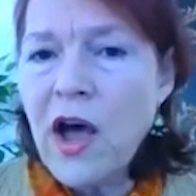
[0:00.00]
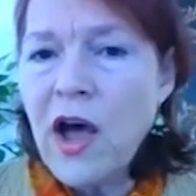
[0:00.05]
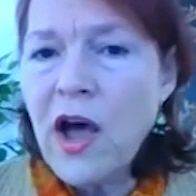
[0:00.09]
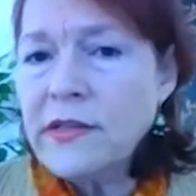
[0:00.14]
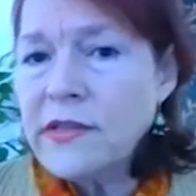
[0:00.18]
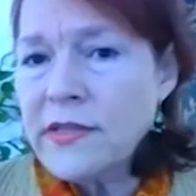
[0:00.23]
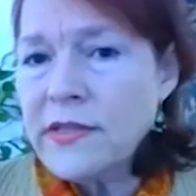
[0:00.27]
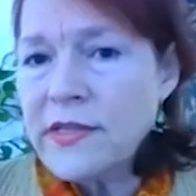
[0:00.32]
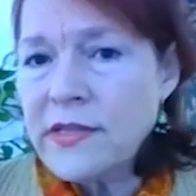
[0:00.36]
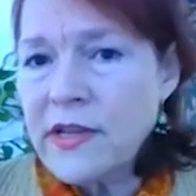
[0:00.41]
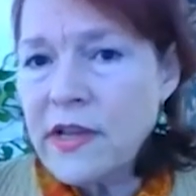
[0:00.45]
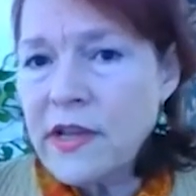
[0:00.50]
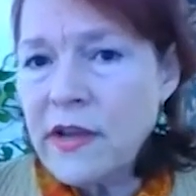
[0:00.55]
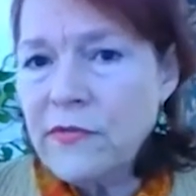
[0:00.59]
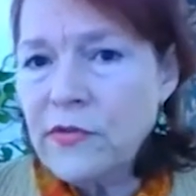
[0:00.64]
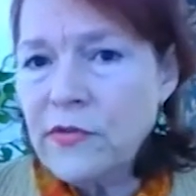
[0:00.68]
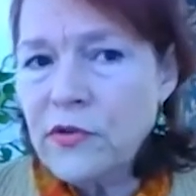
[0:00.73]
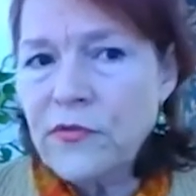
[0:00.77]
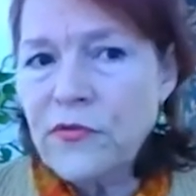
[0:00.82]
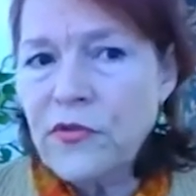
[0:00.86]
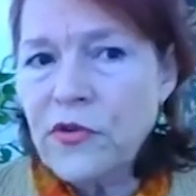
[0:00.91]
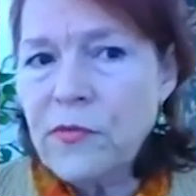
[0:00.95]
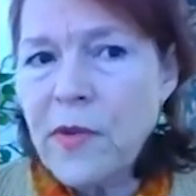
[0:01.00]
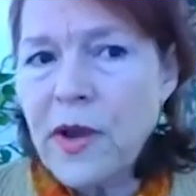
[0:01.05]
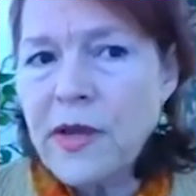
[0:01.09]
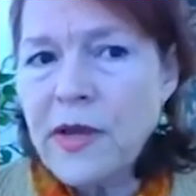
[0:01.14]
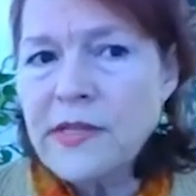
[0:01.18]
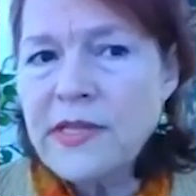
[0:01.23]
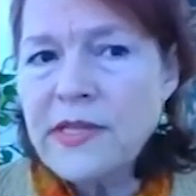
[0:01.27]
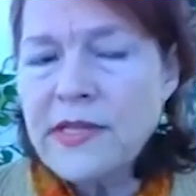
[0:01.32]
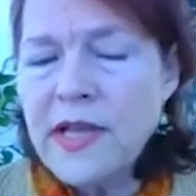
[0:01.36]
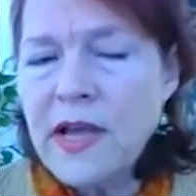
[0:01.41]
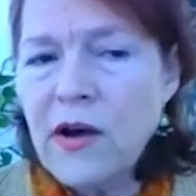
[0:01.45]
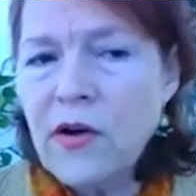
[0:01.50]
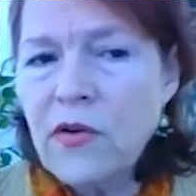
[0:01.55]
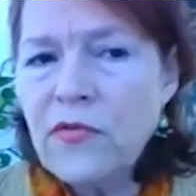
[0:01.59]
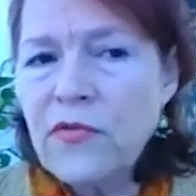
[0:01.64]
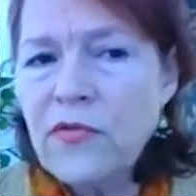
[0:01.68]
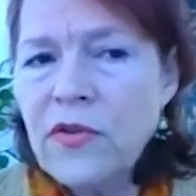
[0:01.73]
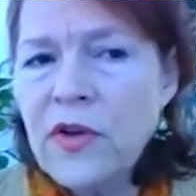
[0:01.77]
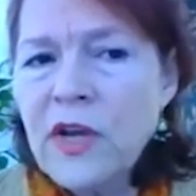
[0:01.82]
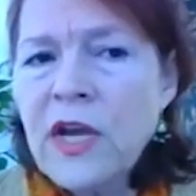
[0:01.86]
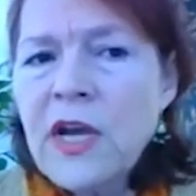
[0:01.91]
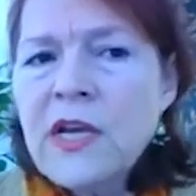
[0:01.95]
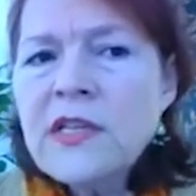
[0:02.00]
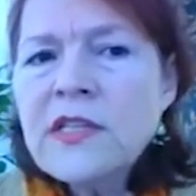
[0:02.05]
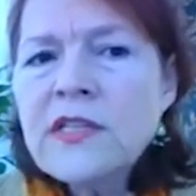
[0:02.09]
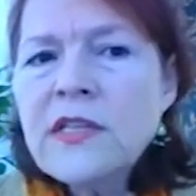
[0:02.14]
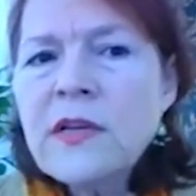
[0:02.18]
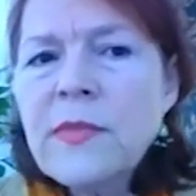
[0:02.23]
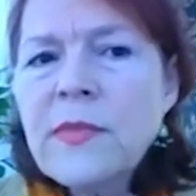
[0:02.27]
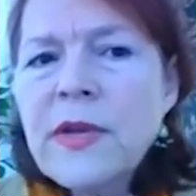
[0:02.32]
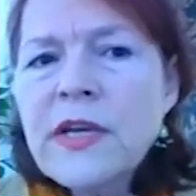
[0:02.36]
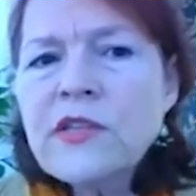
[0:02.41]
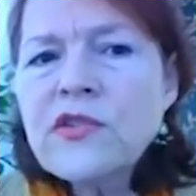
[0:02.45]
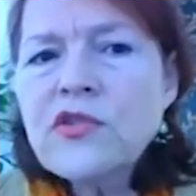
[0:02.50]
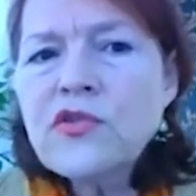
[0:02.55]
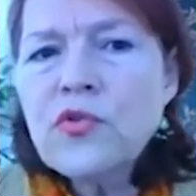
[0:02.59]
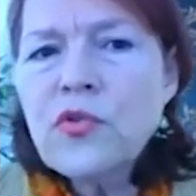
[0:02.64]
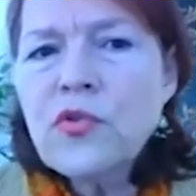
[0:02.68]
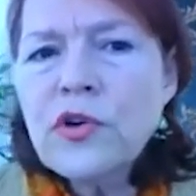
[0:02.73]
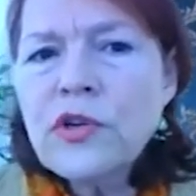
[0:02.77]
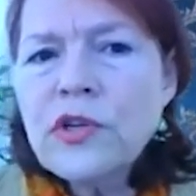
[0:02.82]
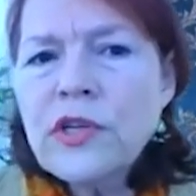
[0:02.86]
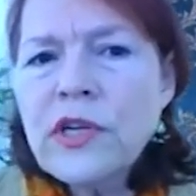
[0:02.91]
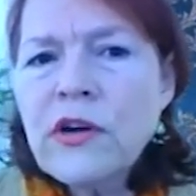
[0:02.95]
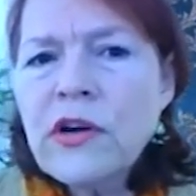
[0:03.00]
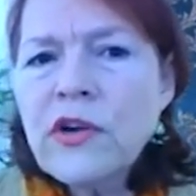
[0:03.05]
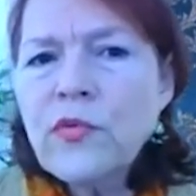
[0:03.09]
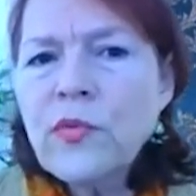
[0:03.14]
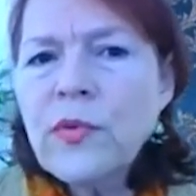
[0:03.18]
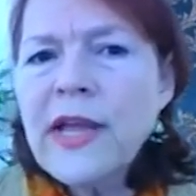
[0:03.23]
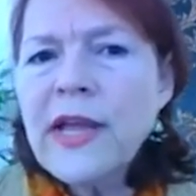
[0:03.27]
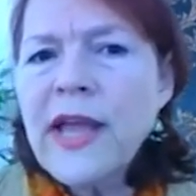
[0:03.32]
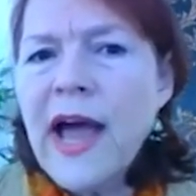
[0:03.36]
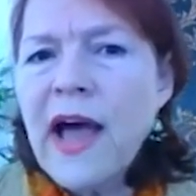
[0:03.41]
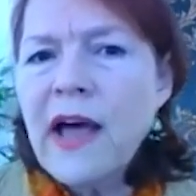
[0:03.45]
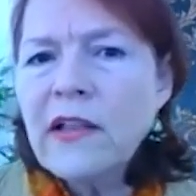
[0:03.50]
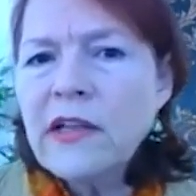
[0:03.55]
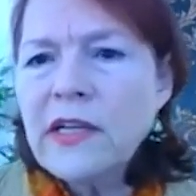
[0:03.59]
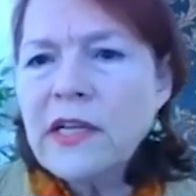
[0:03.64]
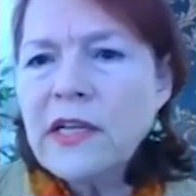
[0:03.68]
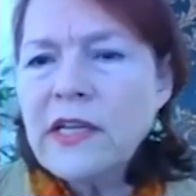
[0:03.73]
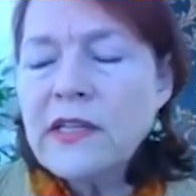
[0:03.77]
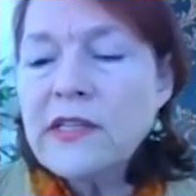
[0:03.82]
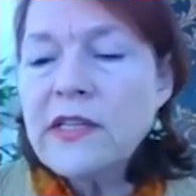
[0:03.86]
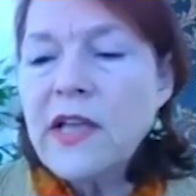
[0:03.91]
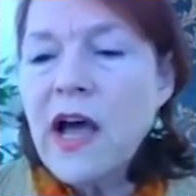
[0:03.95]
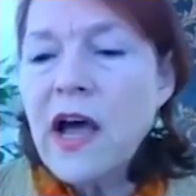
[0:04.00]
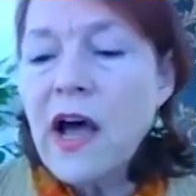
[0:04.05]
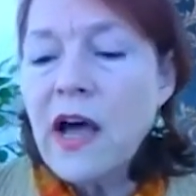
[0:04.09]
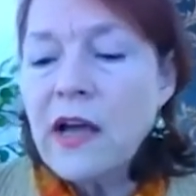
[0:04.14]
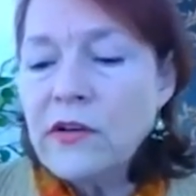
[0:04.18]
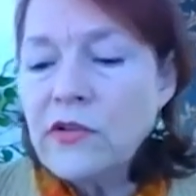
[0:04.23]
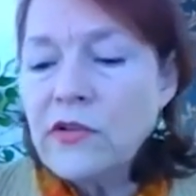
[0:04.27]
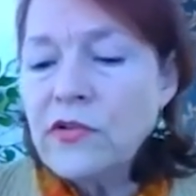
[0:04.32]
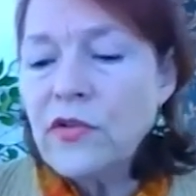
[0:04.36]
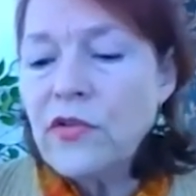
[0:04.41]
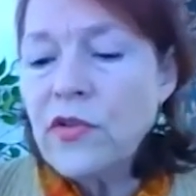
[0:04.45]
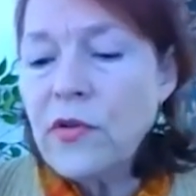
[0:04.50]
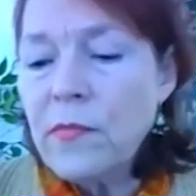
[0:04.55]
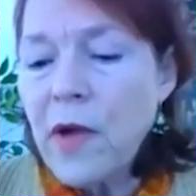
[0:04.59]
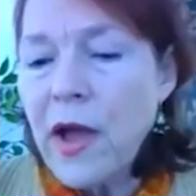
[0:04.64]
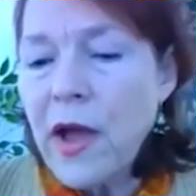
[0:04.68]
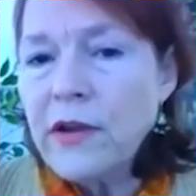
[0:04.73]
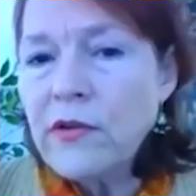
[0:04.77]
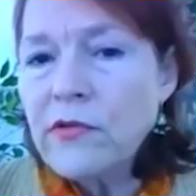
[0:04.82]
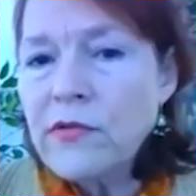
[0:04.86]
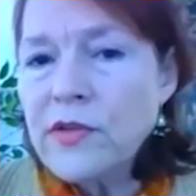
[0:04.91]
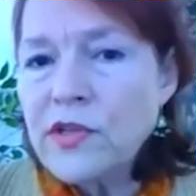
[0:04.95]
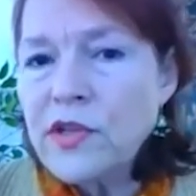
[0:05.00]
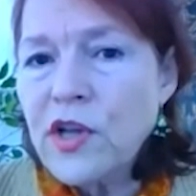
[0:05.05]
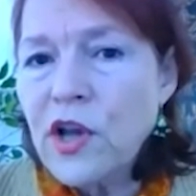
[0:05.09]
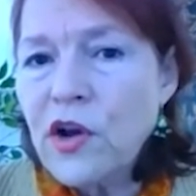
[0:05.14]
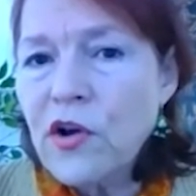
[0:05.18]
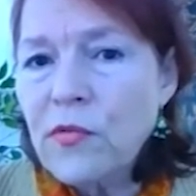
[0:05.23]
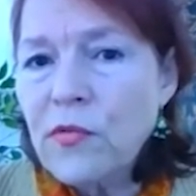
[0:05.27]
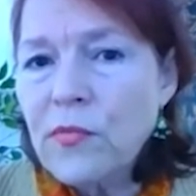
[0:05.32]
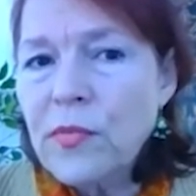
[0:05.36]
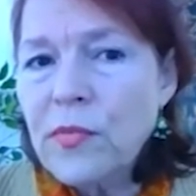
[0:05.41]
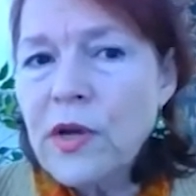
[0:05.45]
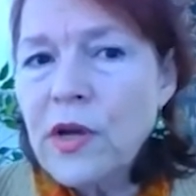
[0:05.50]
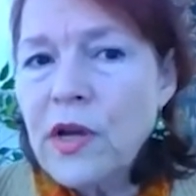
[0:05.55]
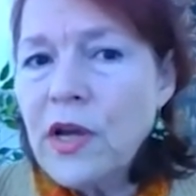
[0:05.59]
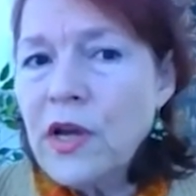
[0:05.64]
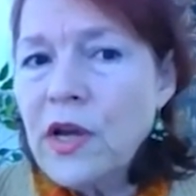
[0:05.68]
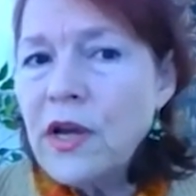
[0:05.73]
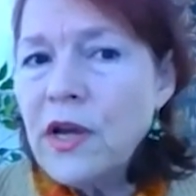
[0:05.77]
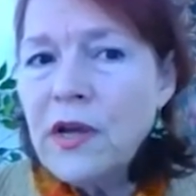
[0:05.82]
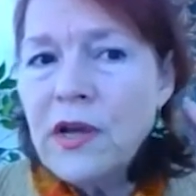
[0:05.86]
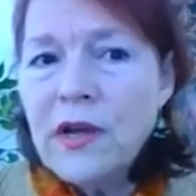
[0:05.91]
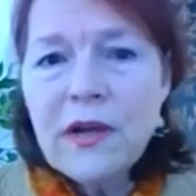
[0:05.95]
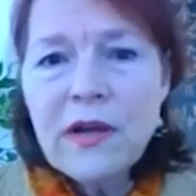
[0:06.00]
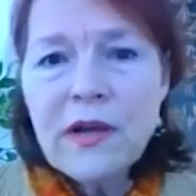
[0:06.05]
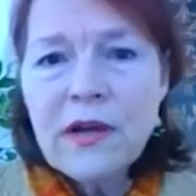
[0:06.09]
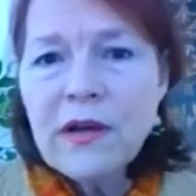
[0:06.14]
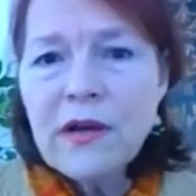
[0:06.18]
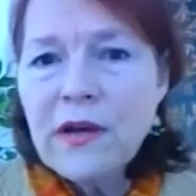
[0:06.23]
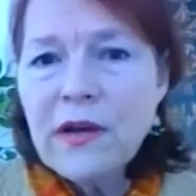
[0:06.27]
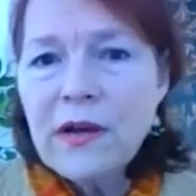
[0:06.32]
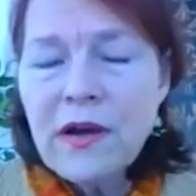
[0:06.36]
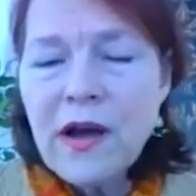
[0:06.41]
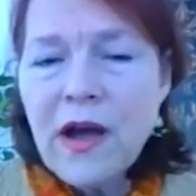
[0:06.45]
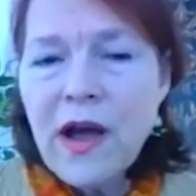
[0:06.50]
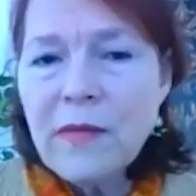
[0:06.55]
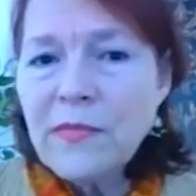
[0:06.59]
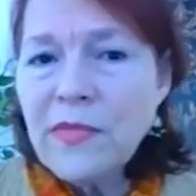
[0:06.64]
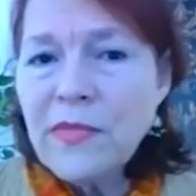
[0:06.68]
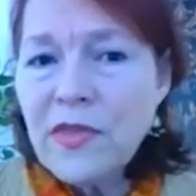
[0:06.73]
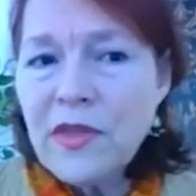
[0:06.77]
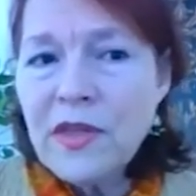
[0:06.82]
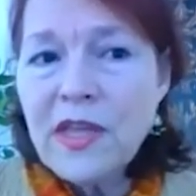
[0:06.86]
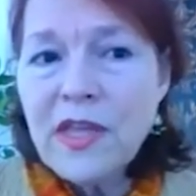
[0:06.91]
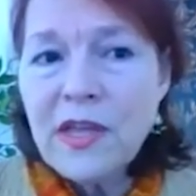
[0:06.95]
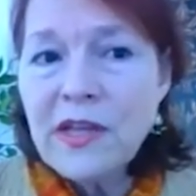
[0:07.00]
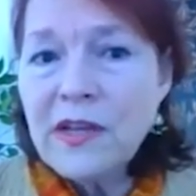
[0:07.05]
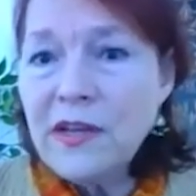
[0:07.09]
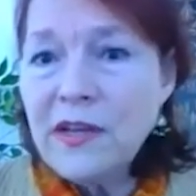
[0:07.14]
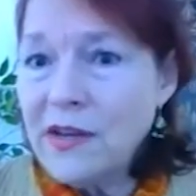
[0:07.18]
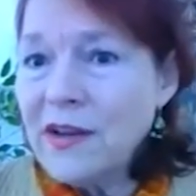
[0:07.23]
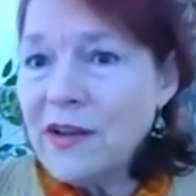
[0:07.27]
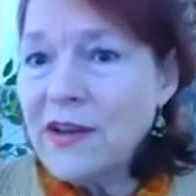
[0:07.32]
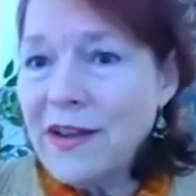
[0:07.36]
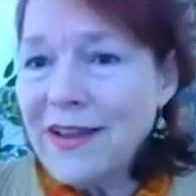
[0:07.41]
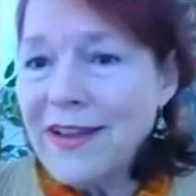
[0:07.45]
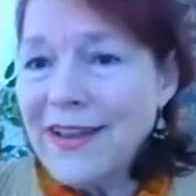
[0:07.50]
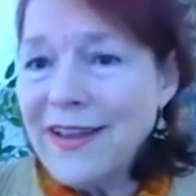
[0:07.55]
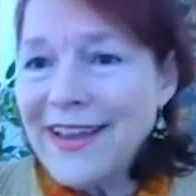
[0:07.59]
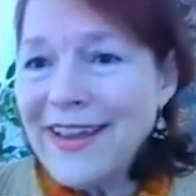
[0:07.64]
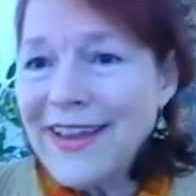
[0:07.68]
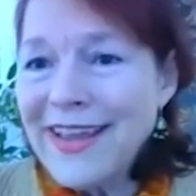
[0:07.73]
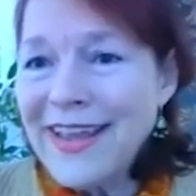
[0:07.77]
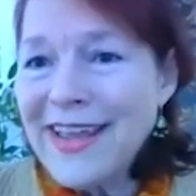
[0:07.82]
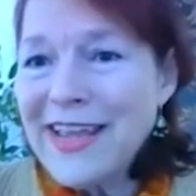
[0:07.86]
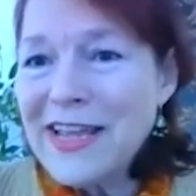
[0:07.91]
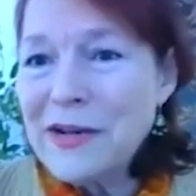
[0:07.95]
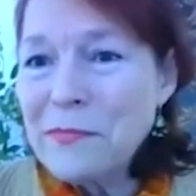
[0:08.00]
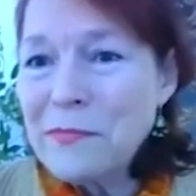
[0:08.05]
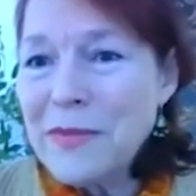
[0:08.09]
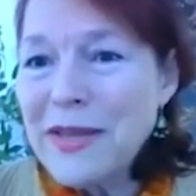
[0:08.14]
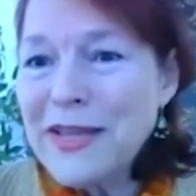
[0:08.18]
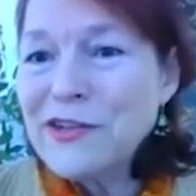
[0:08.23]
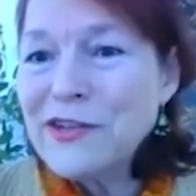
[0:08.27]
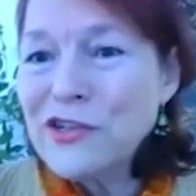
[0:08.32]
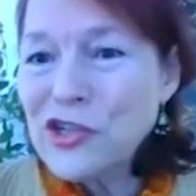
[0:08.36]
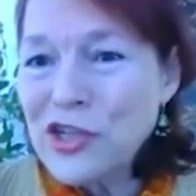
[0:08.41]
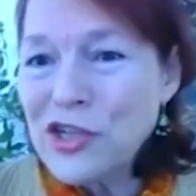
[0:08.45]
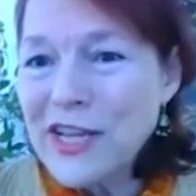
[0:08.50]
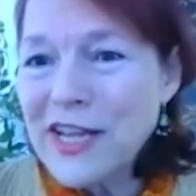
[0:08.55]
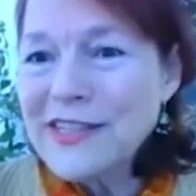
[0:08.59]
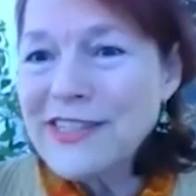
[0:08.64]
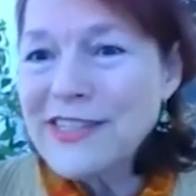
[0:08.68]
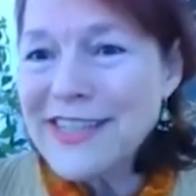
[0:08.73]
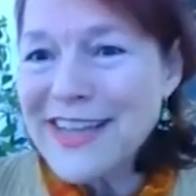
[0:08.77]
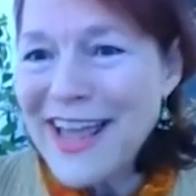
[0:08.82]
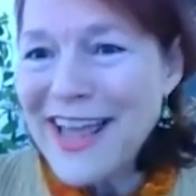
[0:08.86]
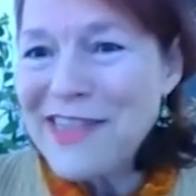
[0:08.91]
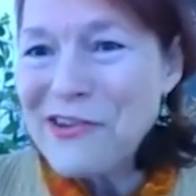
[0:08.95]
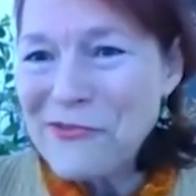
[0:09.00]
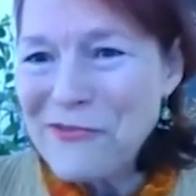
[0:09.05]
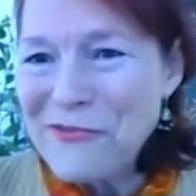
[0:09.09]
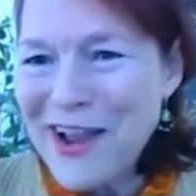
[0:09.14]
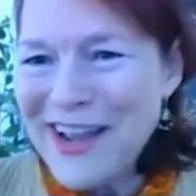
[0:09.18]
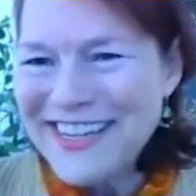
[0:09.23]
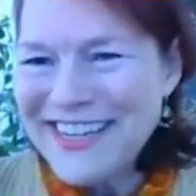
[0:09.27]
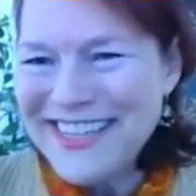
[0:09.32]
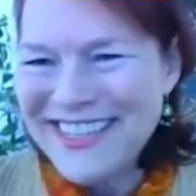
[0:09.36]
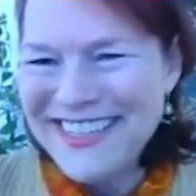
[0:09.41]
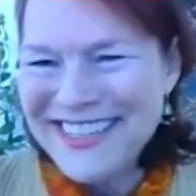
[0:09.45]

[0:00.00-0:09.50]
I discovered for myself some extraordinary realities under the microscope. I'm thinking he and Mina should get together, right?